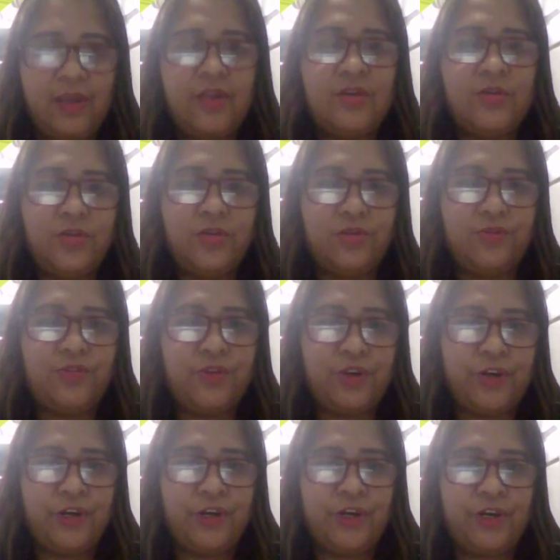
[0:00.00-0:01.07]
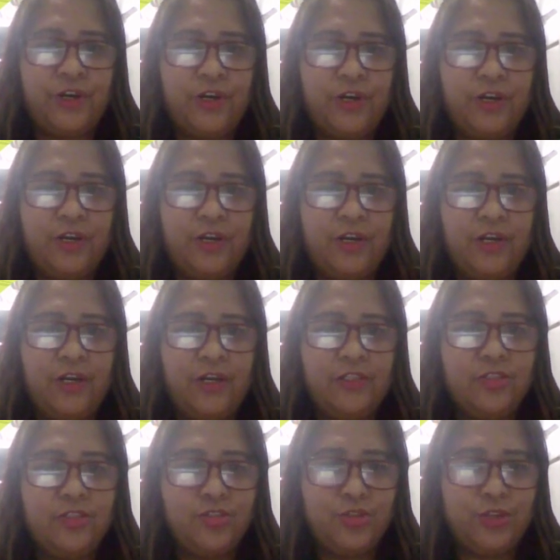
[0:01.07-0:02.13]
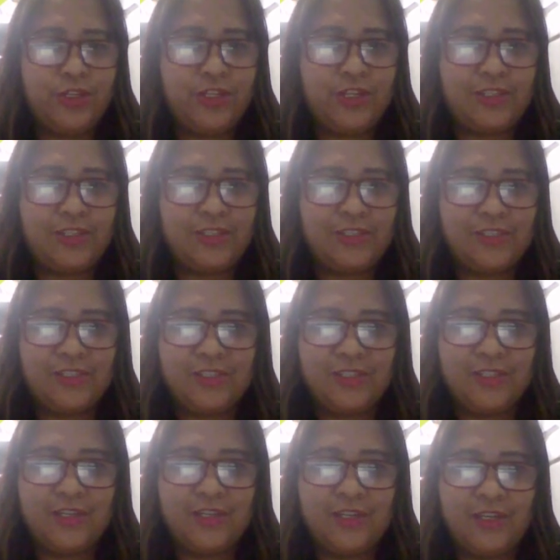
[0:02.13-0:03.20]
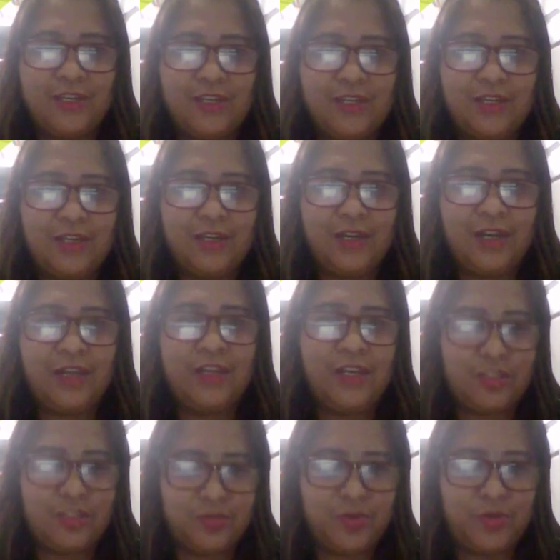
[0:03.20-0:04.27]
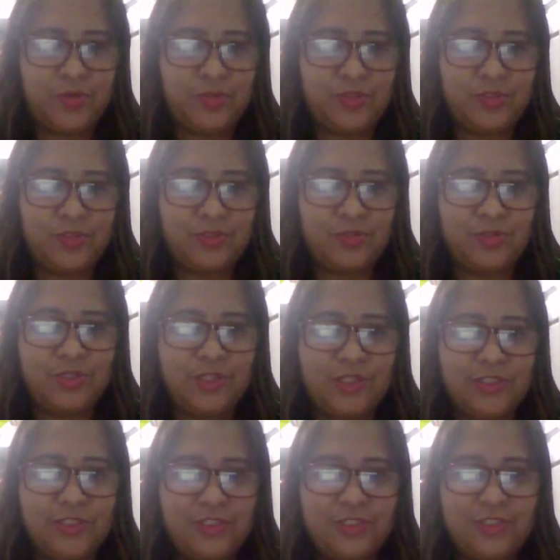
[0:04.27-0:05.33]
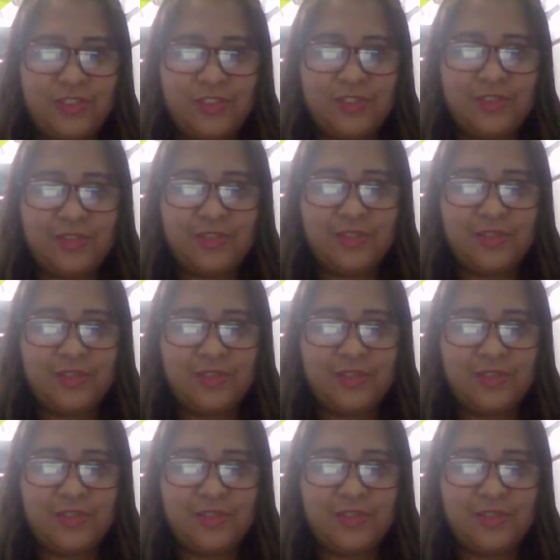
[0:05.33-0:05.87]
I go for the shortcuts. I expose the students.